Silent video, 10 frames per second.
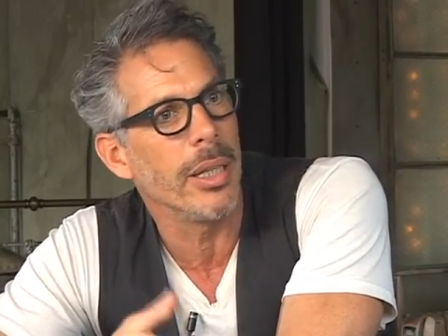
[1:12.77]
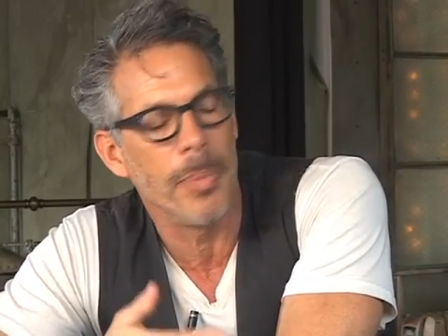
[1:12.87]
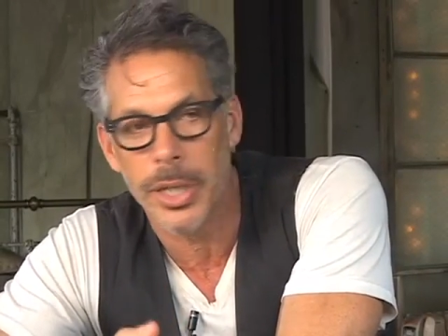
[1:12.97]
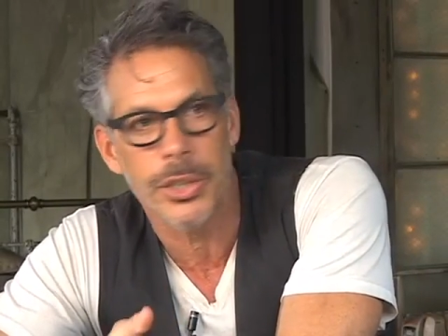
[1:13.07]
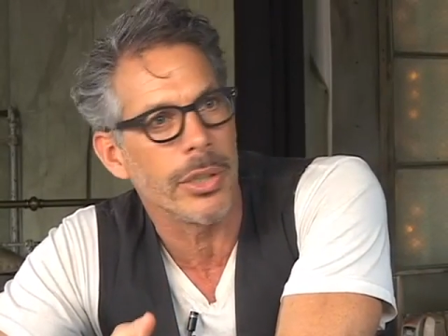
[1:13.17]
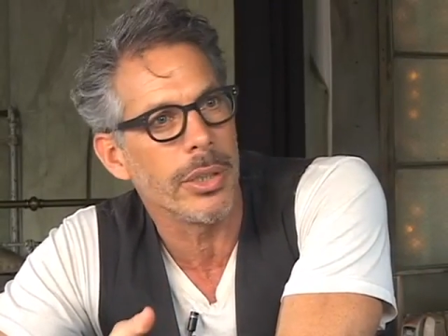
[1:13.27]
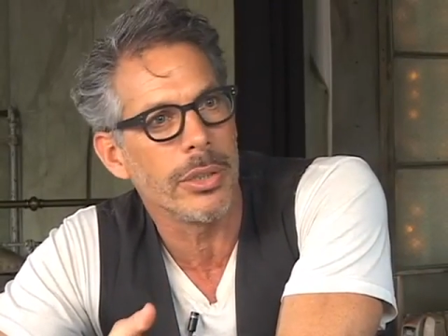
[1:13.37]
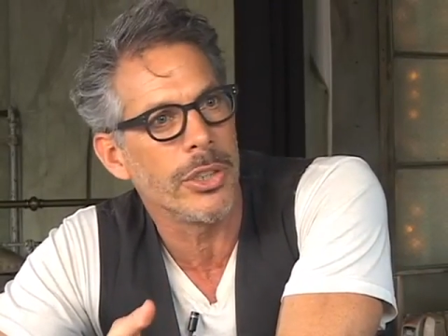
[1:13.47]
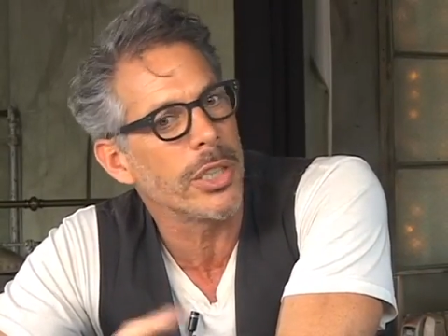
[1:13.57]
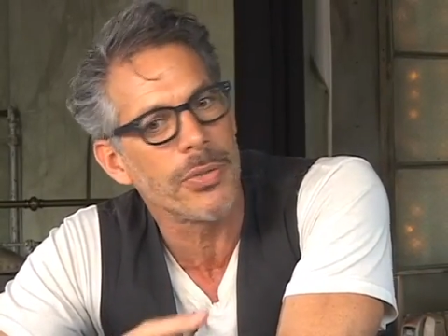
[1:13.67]
a picture
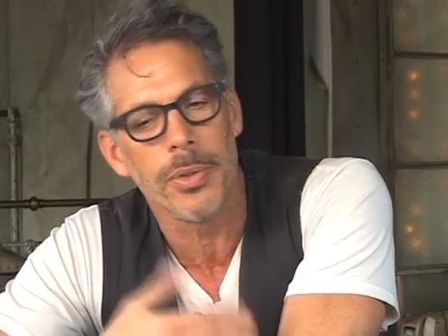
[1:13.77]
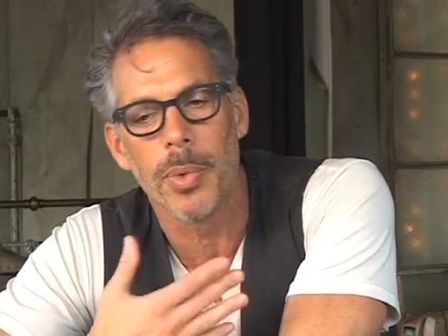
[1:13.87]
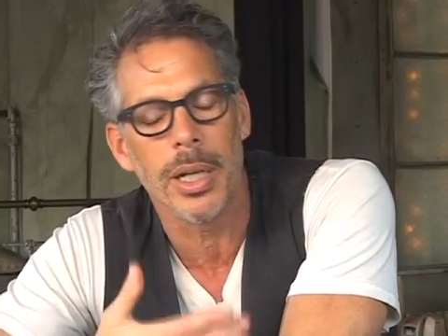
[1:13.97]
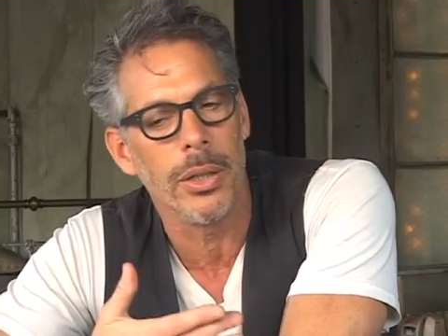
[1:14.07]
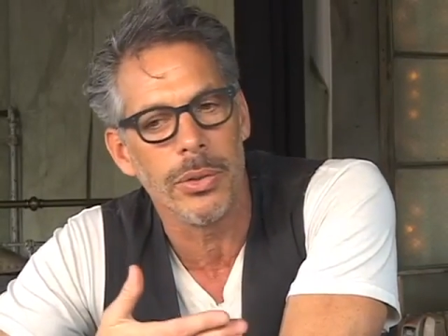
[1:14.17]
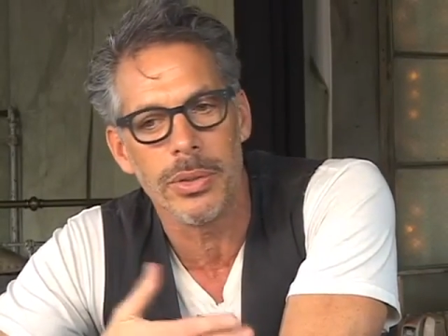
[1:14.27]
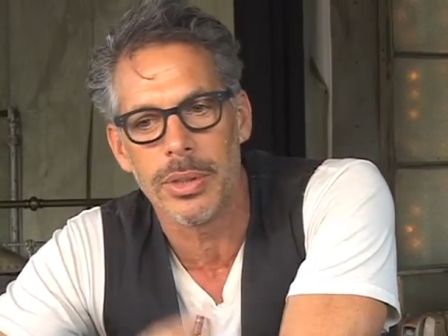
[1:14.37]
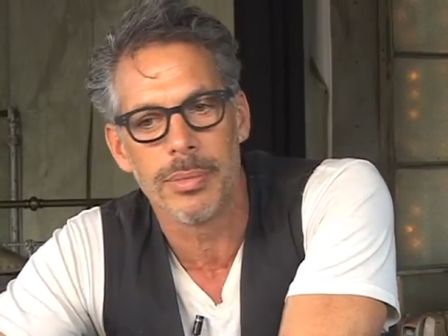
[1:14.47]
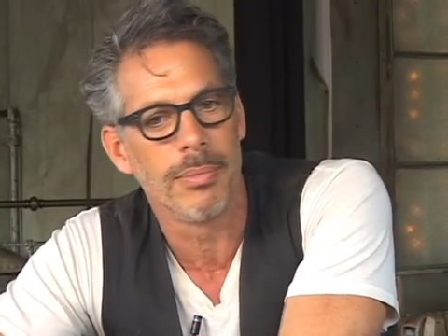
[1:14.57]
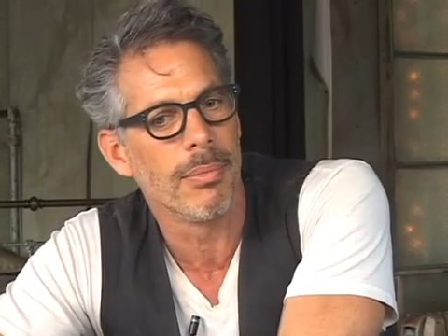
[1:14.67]
just for my own